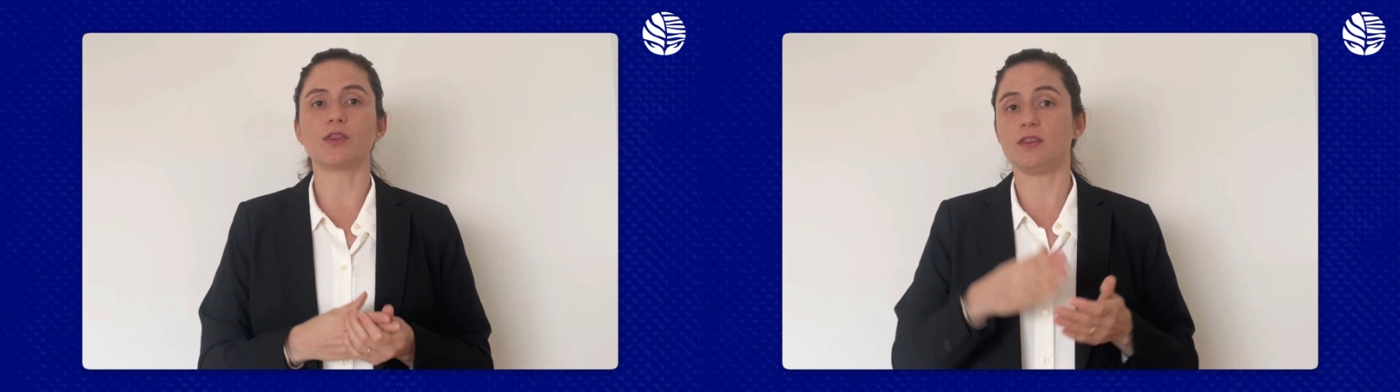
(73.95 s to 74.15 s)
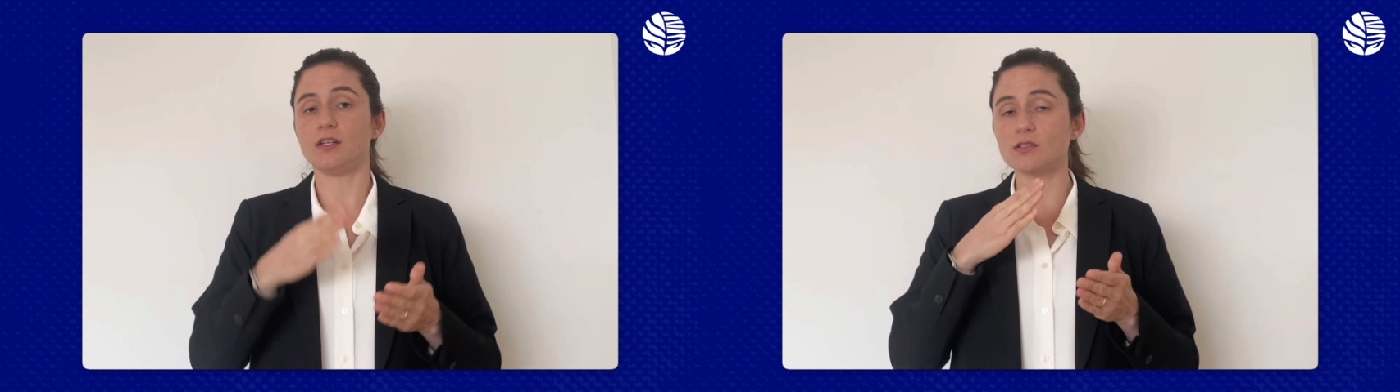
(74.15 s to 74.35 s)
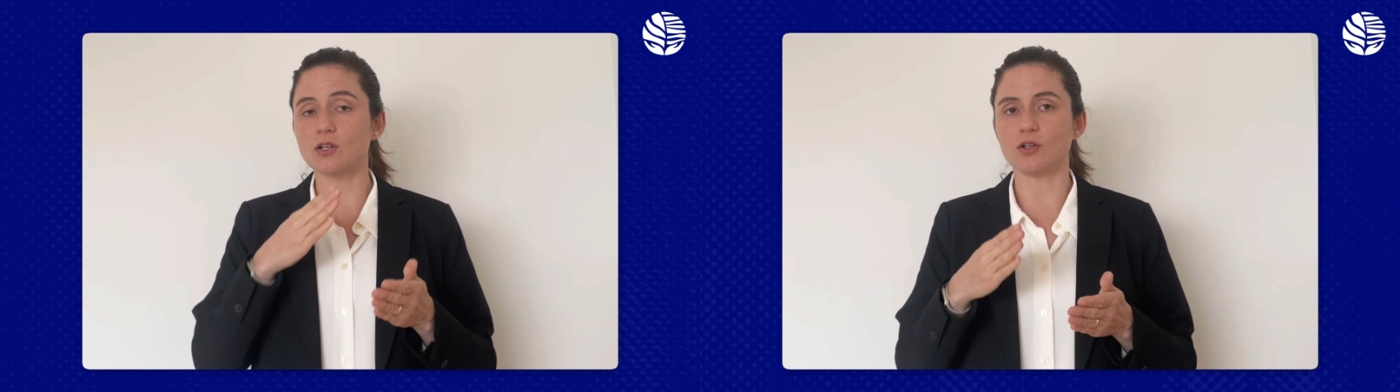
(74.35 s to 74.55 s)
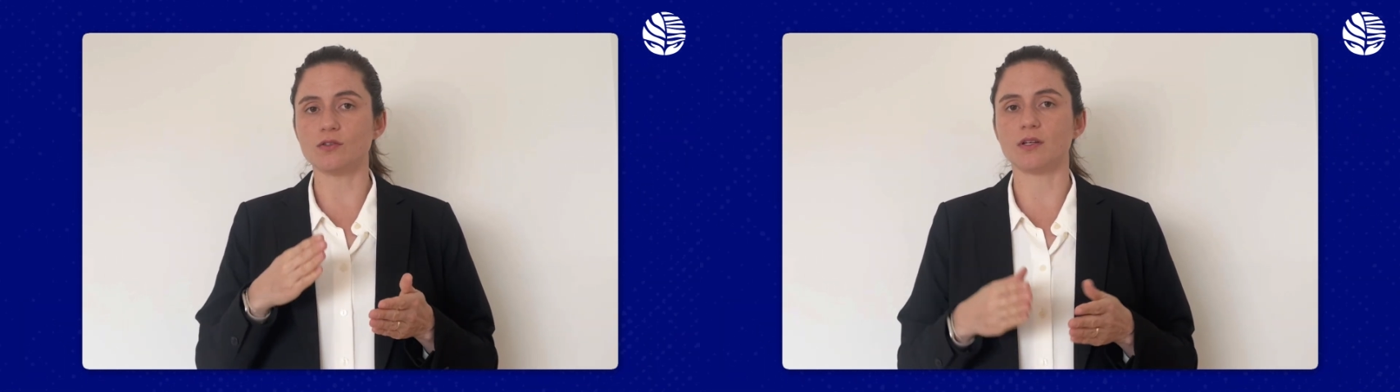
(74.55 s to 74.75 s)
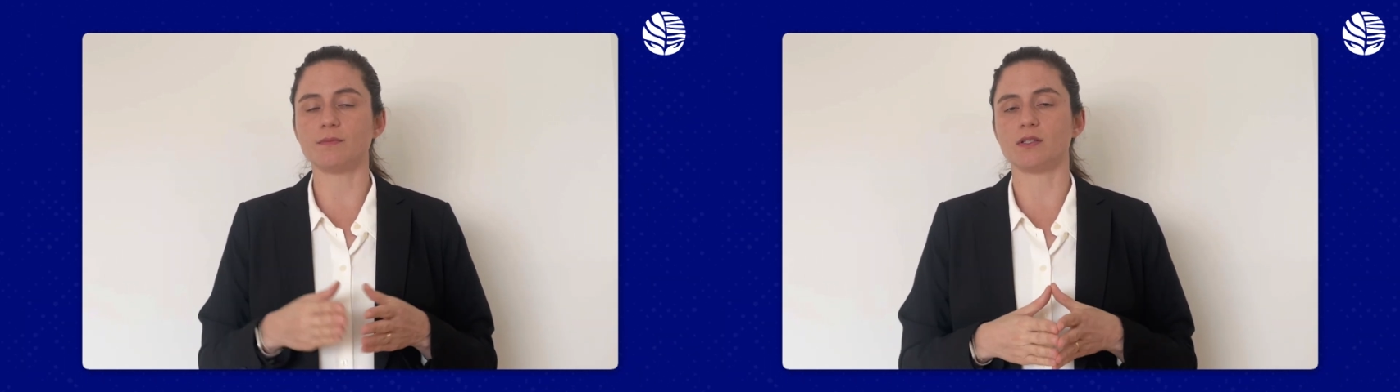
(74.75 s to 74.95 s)
these
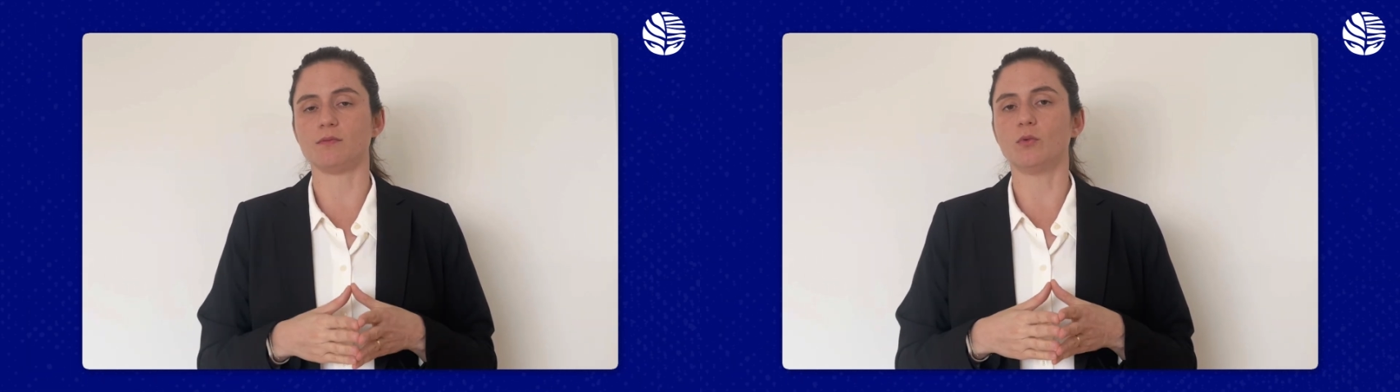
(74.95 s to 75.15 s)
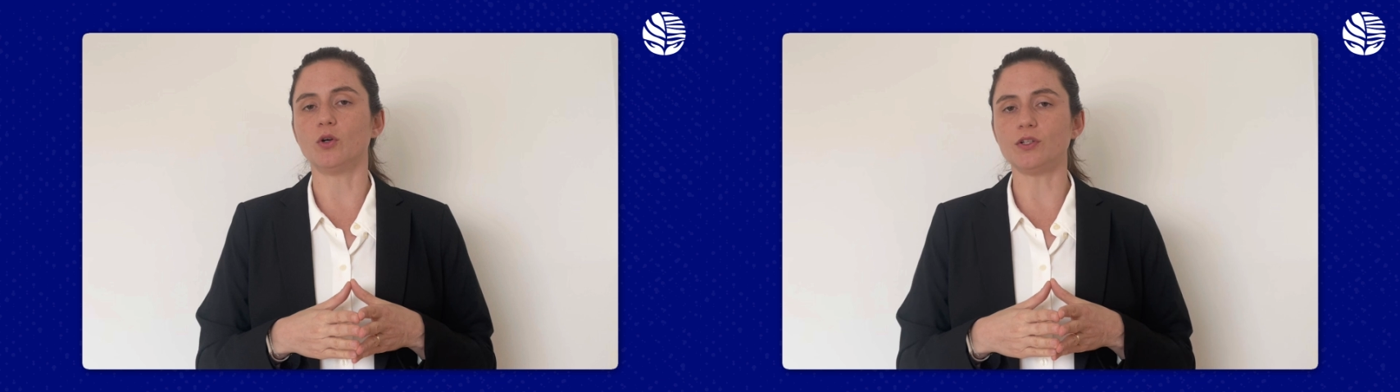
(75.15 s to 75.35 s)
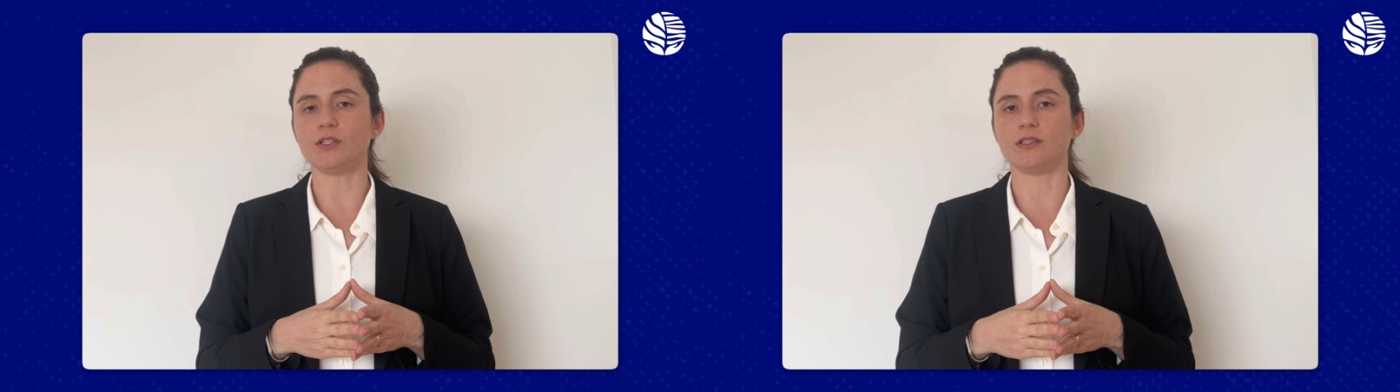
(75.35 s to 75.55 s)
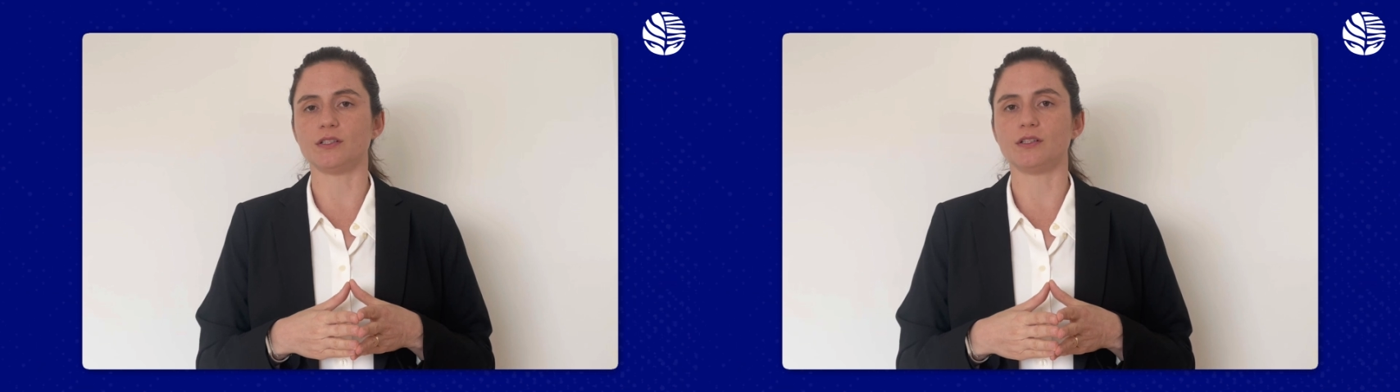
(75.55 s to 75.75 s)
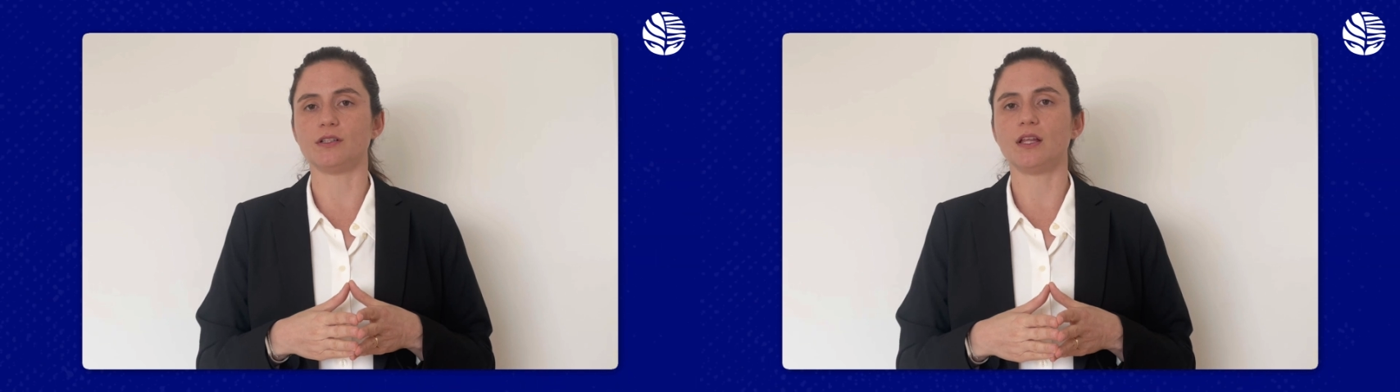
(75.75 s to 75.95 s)
concepts in more
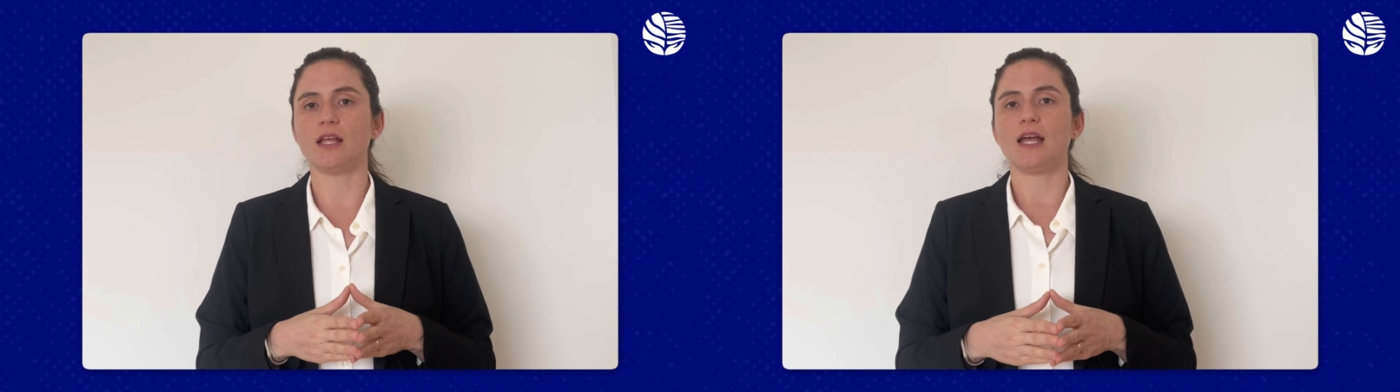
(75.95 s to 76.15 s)
detail